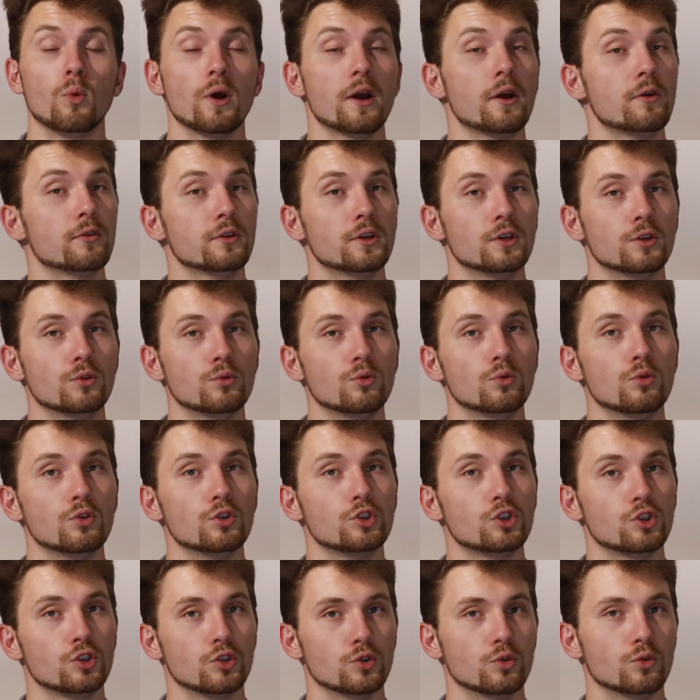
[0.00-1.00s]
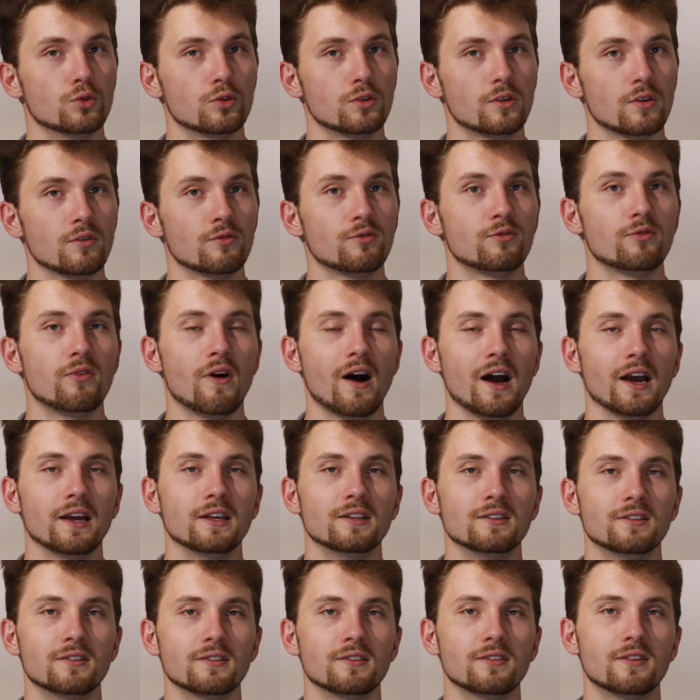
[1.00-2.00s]
where you should
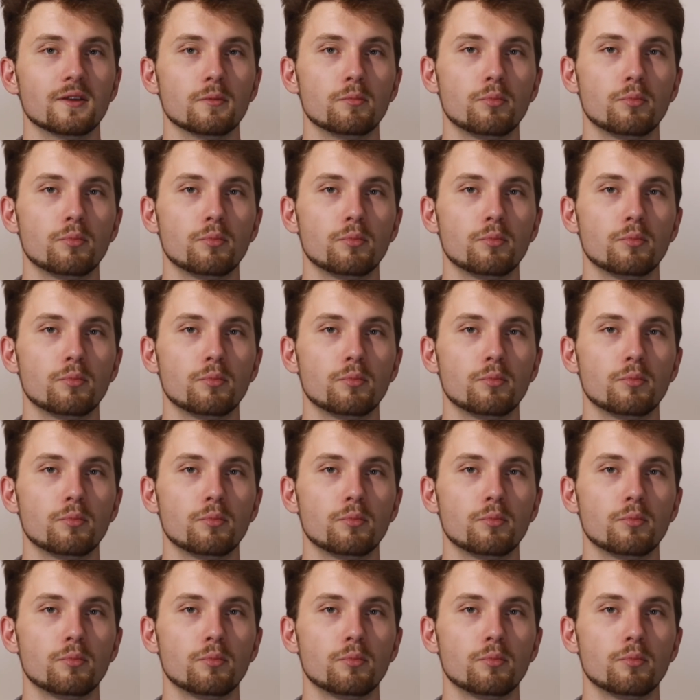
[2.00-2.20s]
find the